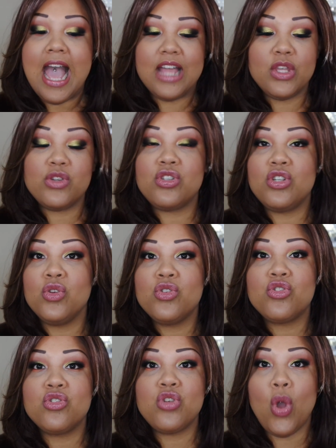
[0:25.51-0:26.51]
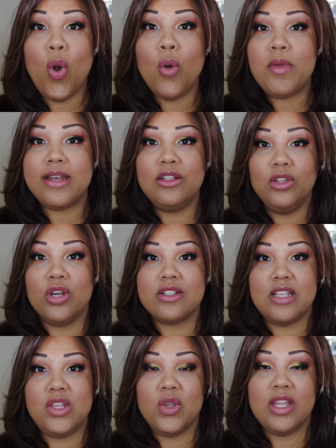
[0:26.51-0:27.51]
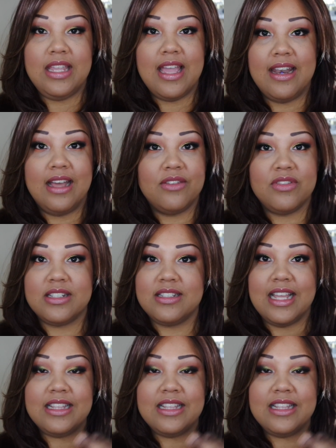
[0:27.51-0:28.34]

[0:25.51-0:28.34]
And there's still so many looks that you can get out of this.